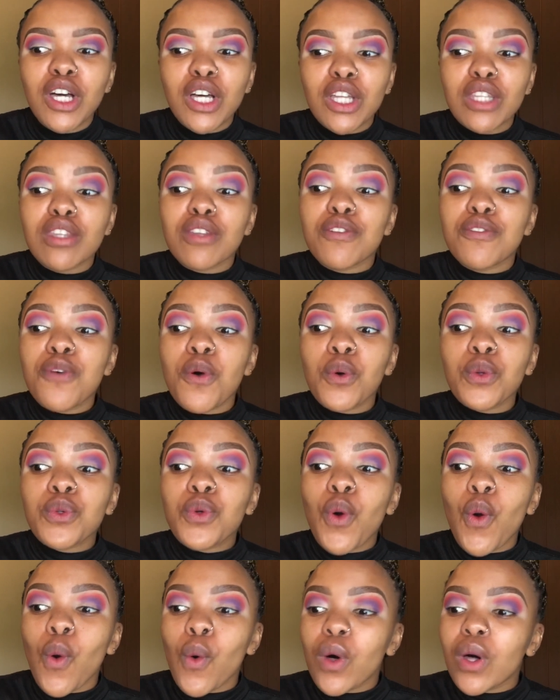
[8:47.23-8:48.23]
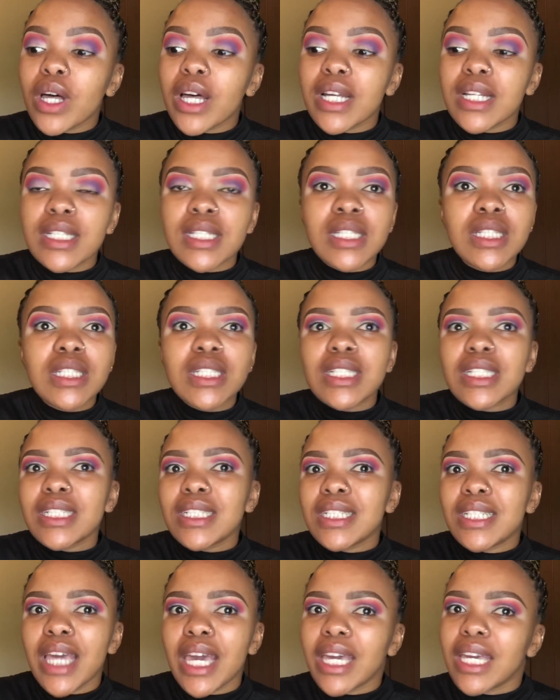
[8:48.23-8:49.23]
the phone call and
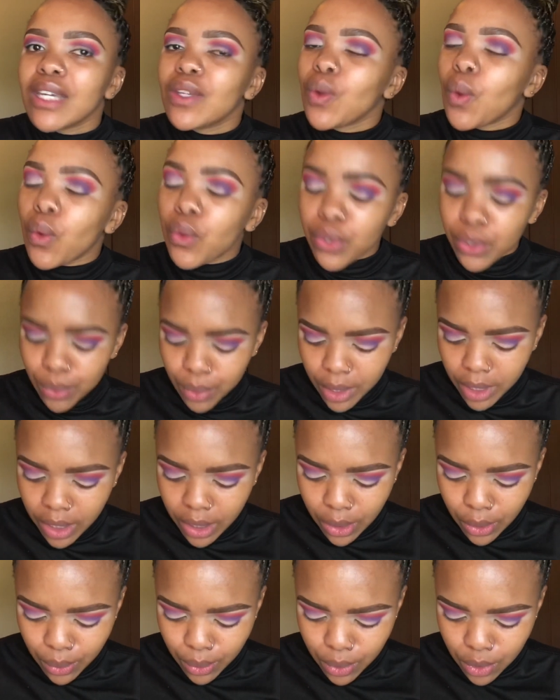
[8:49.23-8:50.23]
take it all the way through.